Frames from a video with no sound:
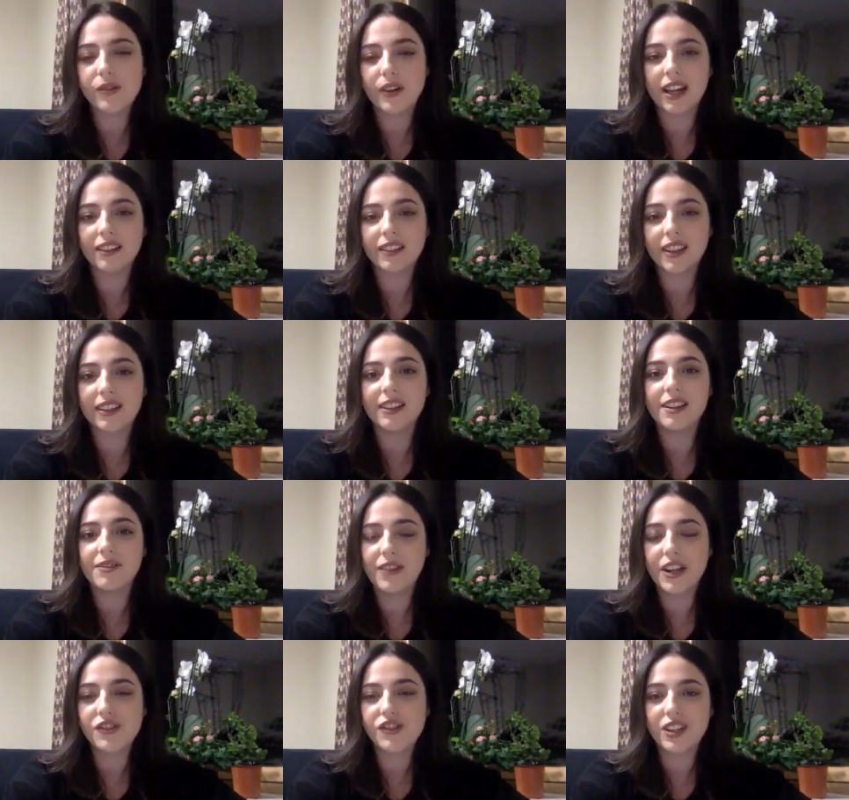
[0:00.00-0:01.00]
get in
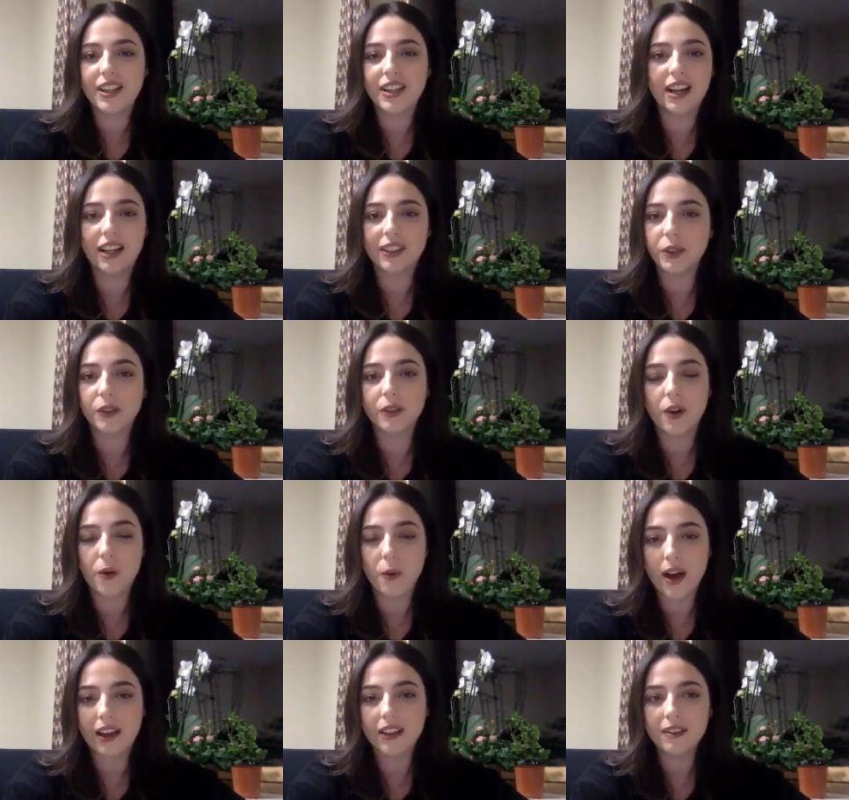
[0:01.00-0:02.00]
eventually. I don't know
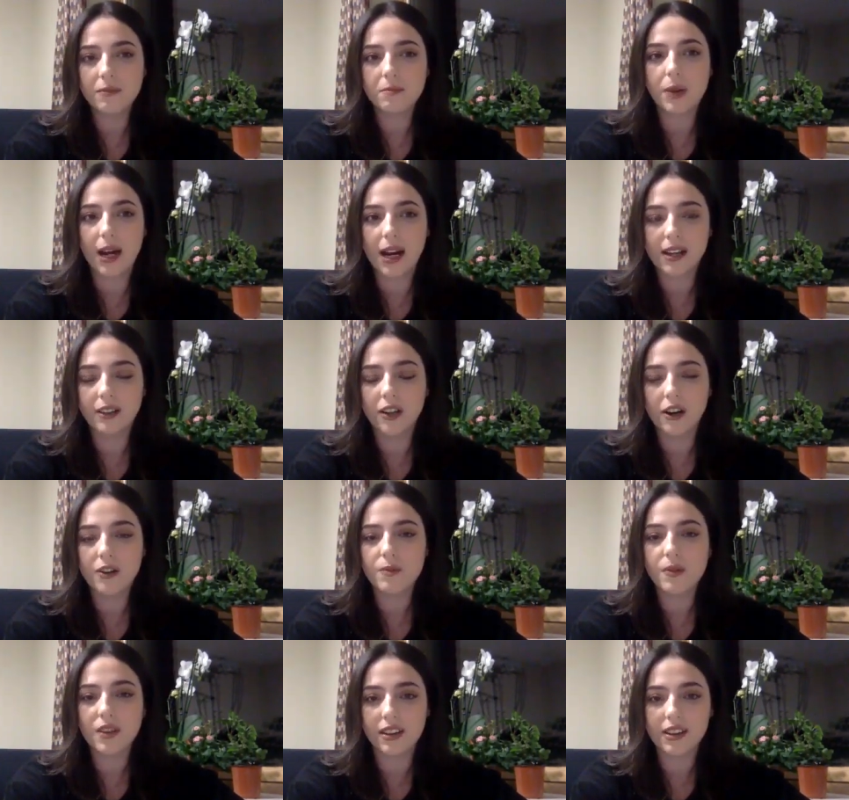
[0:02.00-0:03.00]
when, but I know
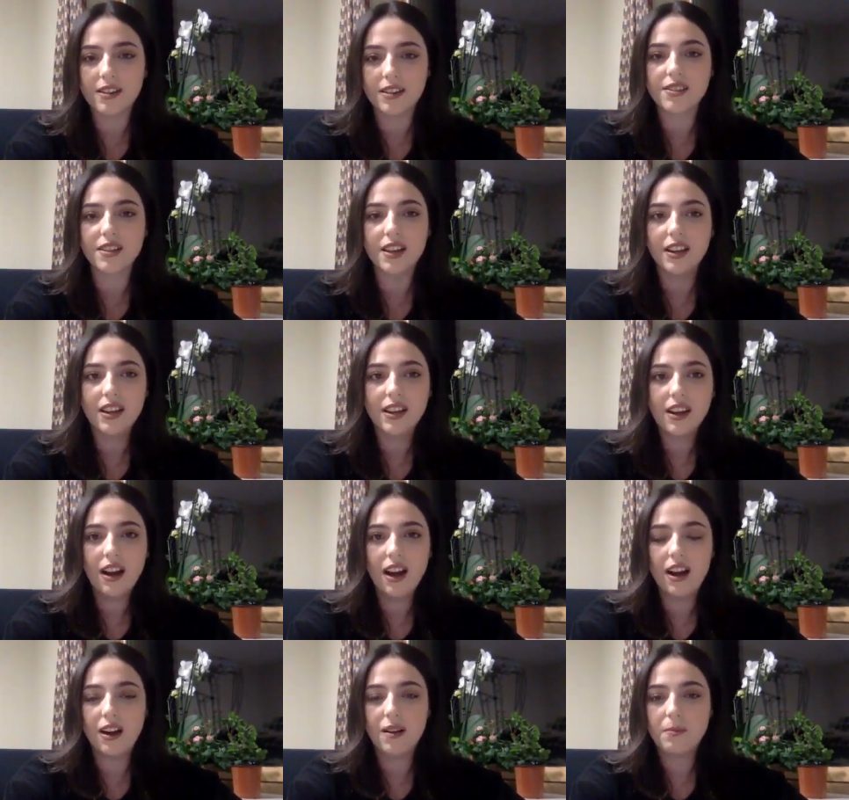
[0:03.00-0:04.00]
with this
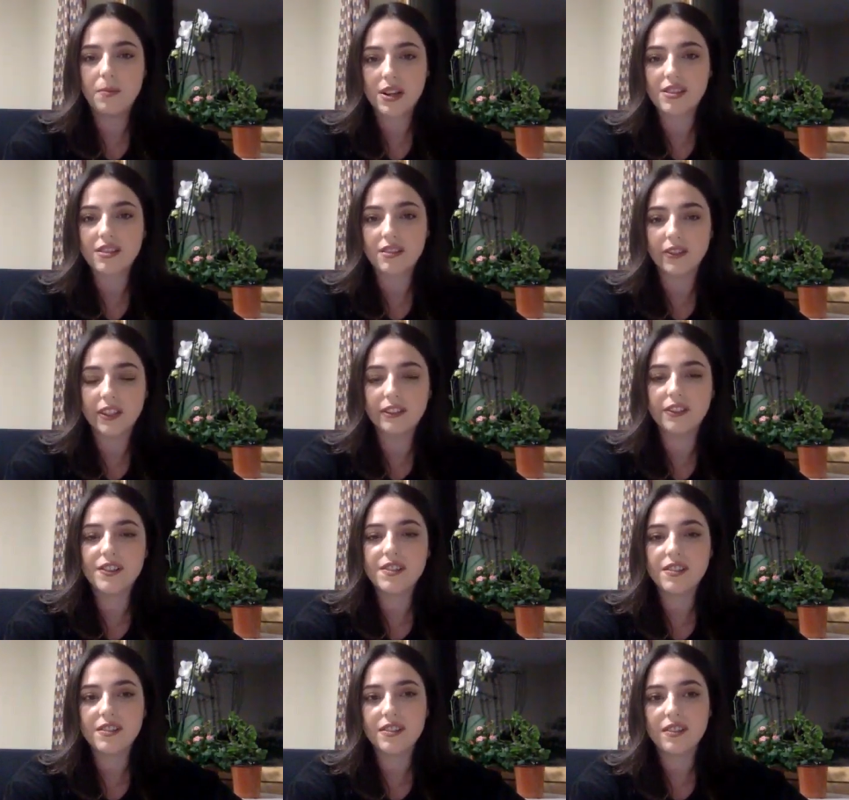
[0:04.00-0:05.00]
um,
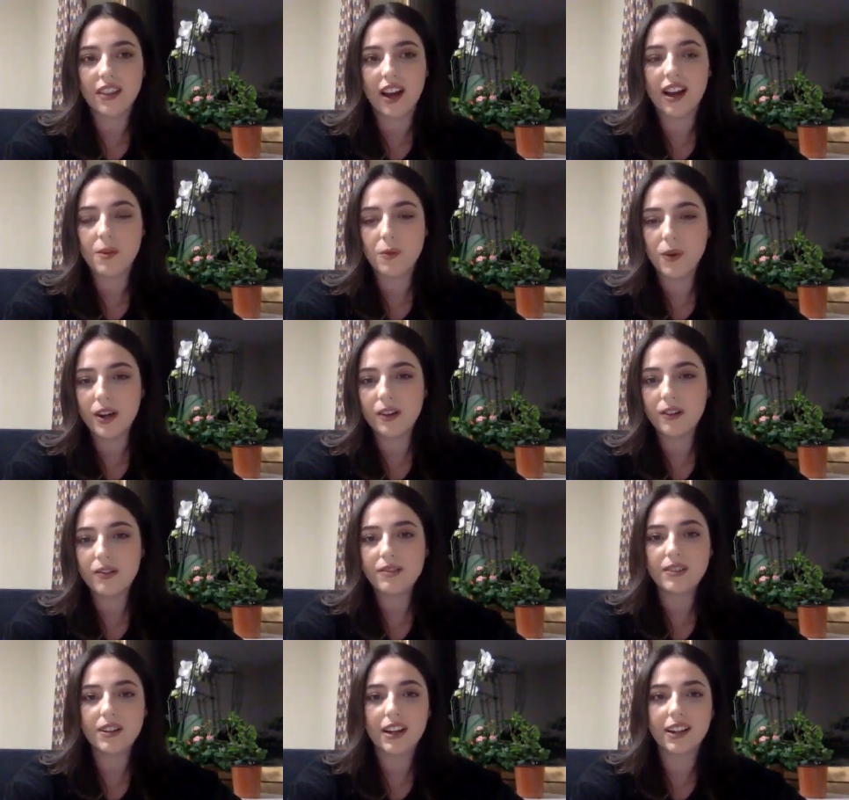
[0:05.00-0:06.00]
perseverance that I will.
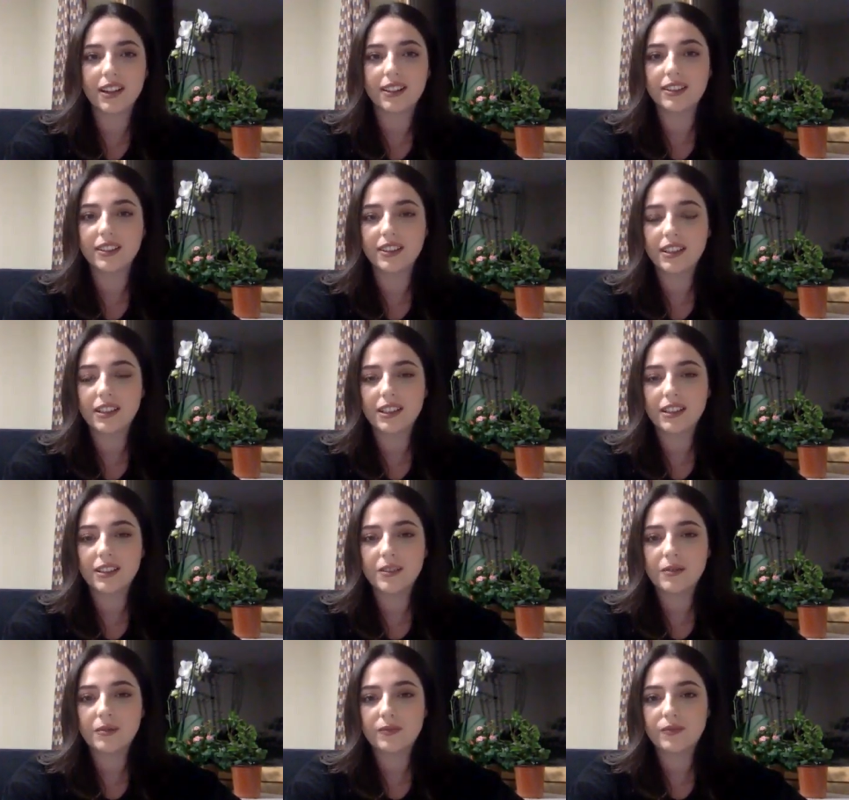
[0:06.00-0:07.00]
And
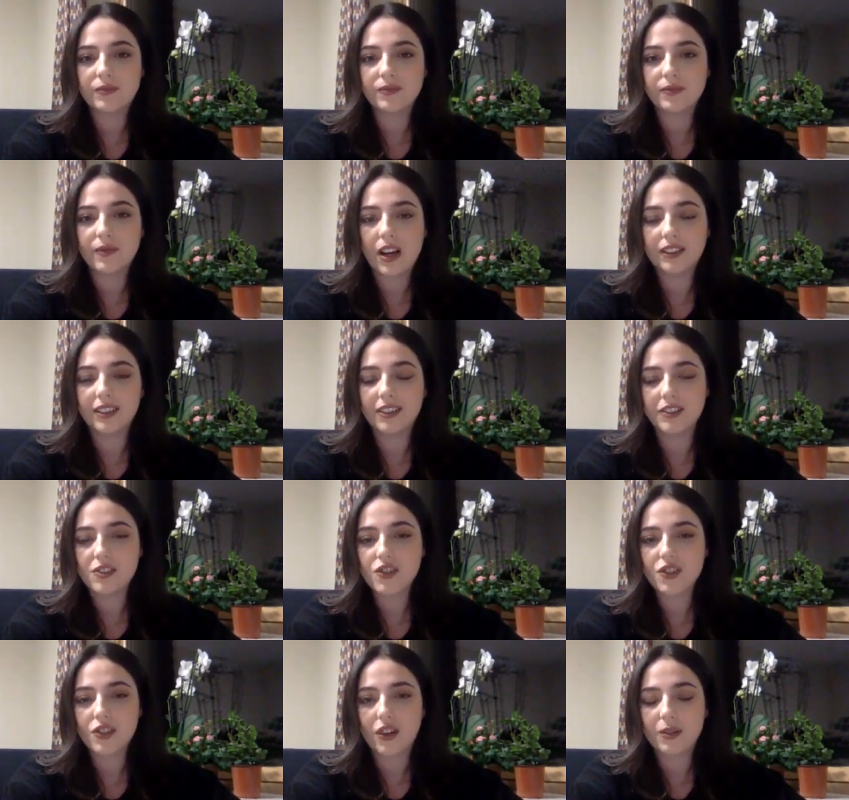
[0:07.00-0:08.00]
I didn't
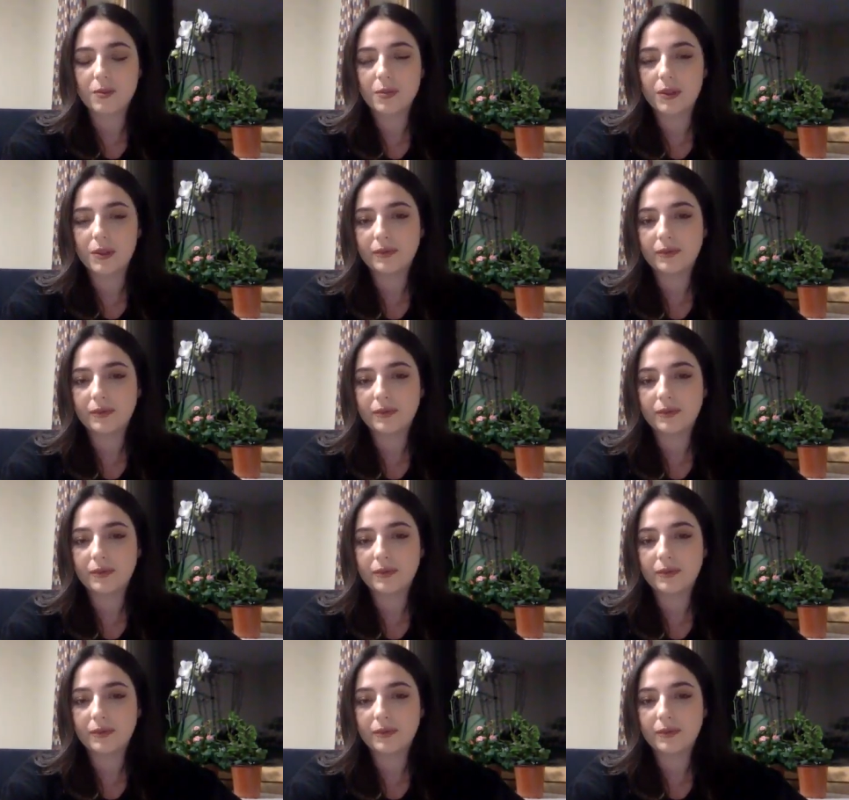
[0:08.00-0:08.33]
stop.